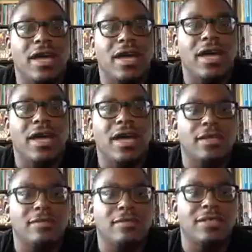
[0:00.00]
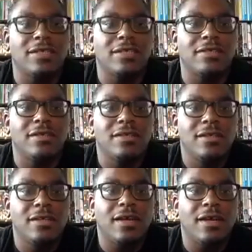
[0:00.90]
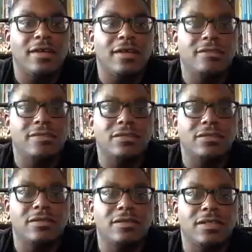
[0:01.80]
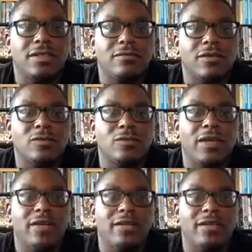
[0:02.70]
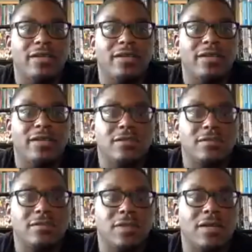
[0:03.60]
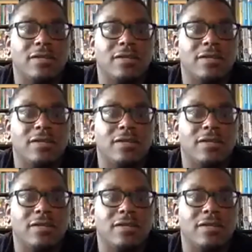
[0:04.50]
So thank you again to Victoria and Rosemary and to DMAHL.